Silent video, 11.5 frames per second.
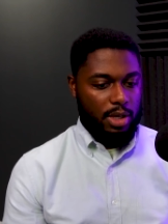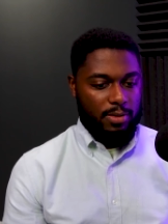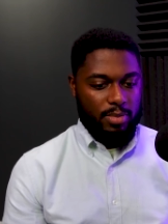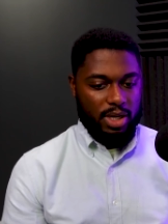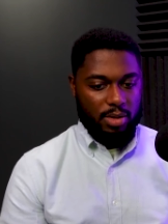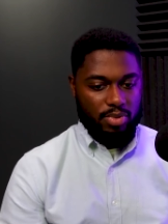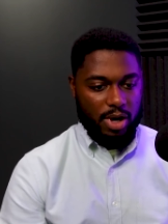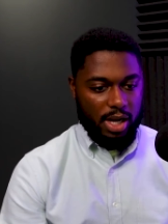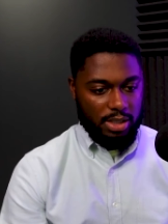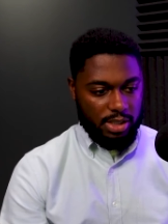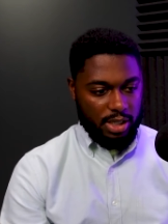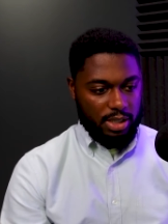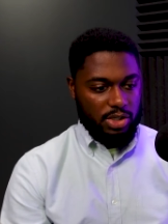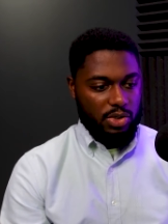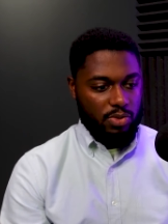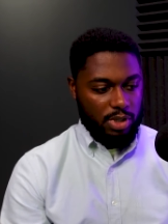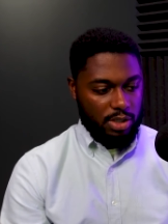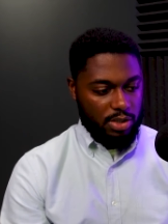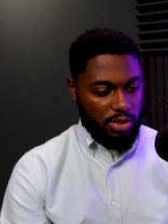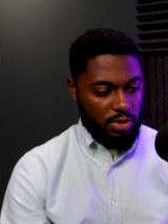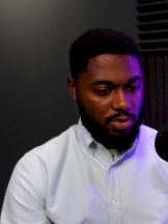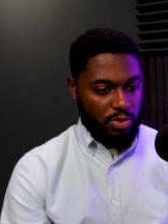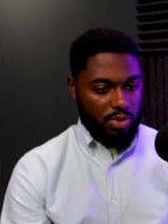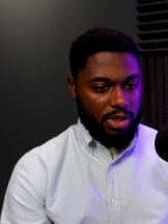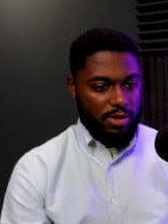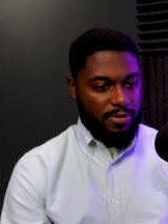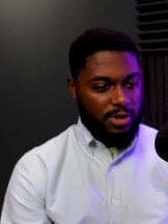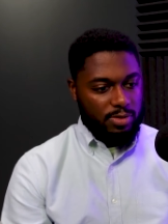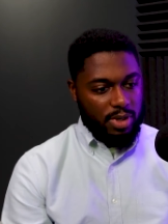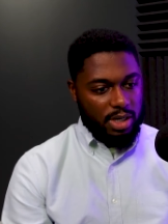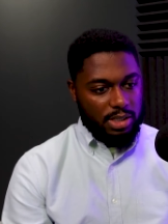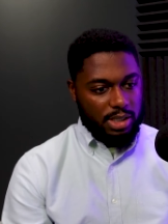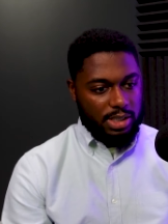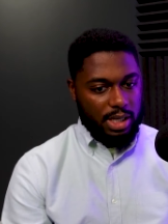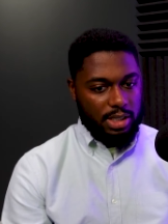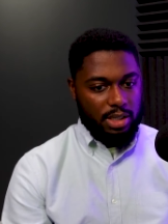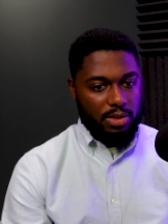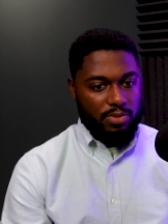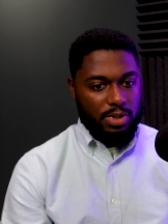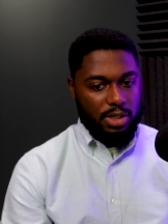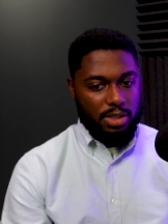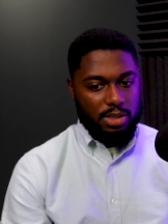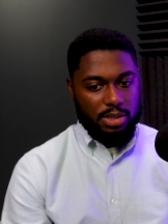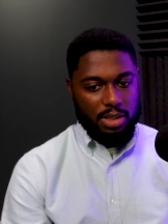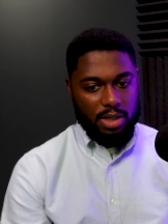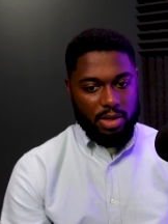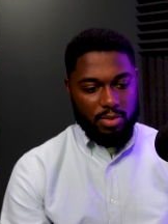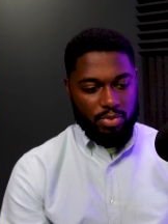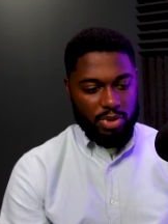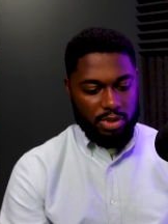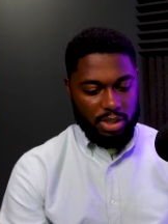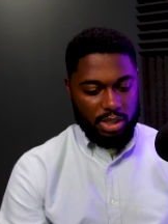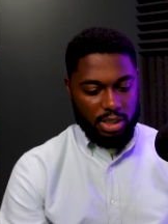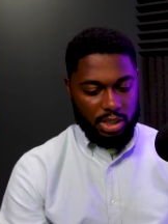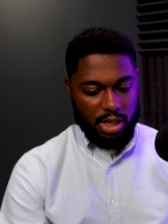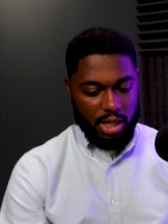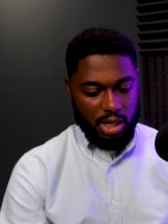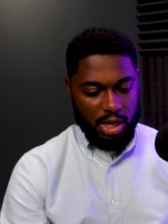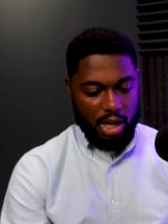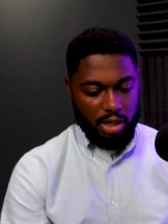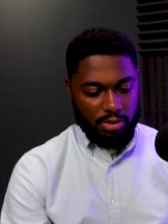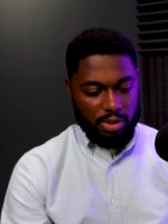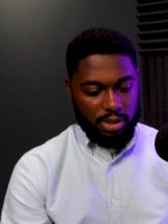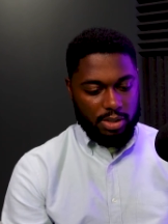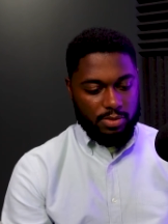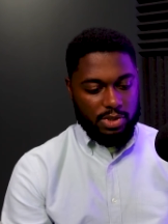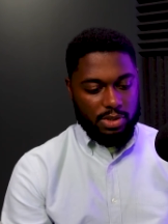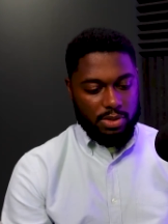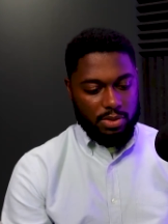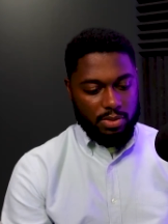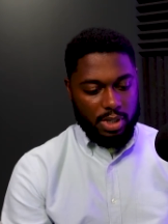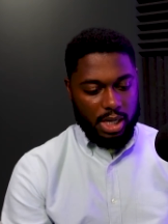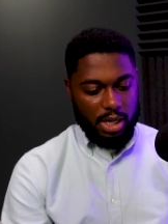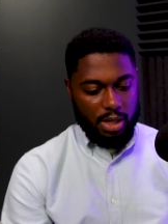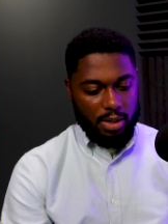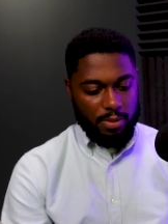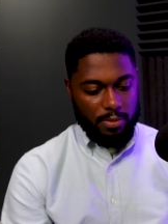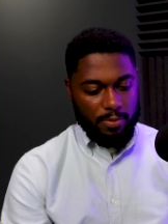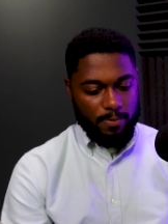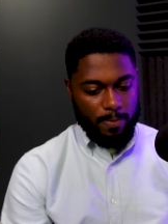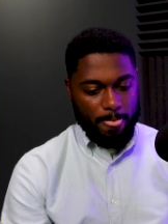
pick a project that you want to do one of the first projects i did was building a algorithm to um,